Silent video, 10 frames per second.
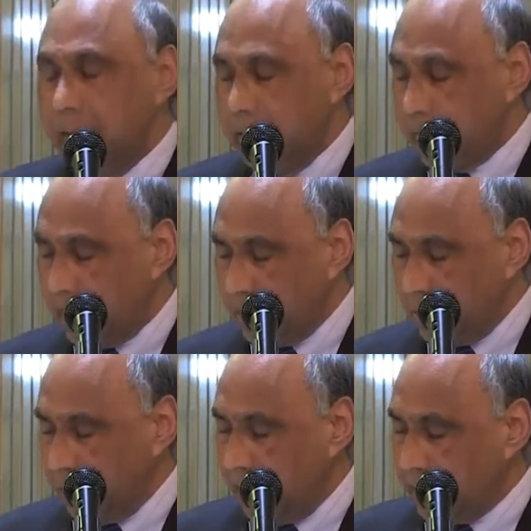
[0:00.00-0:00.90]
in order
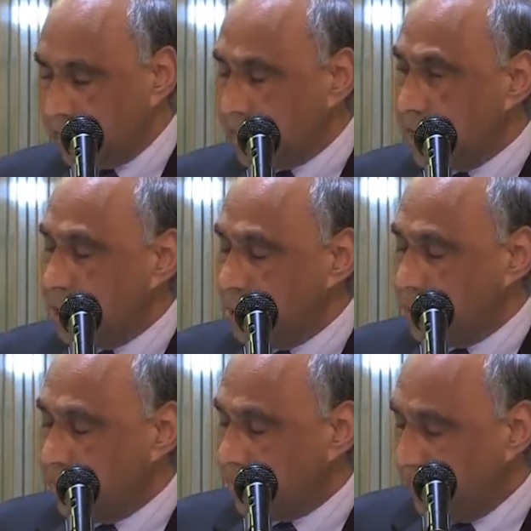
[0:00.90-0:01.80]
to get the
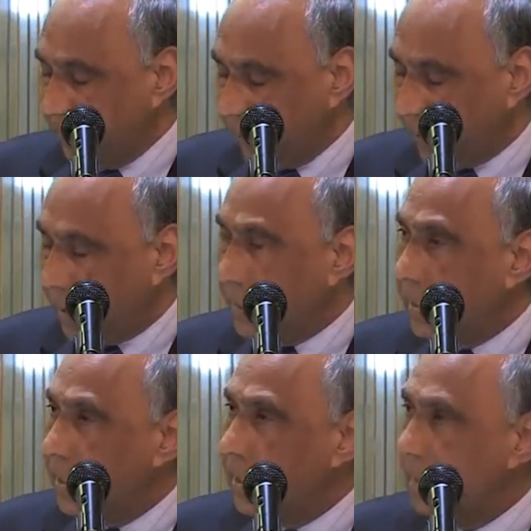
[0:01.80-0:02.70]
Constitution
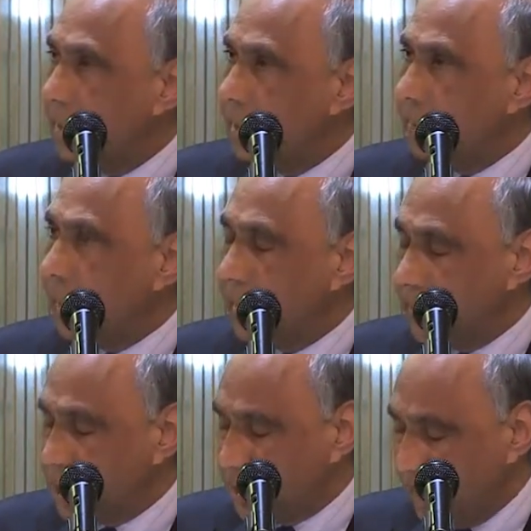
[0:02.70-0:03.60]
ratified by
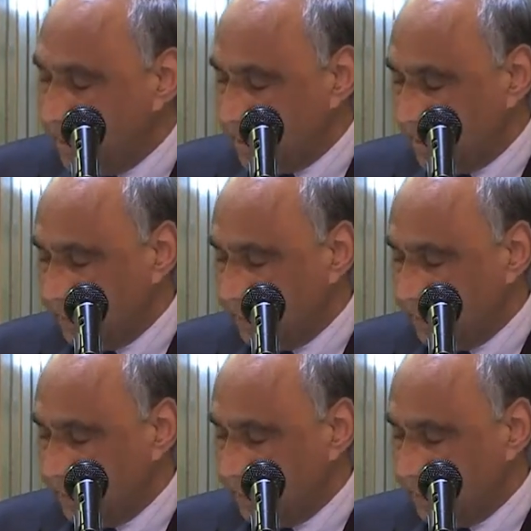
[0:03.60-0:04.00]
the states.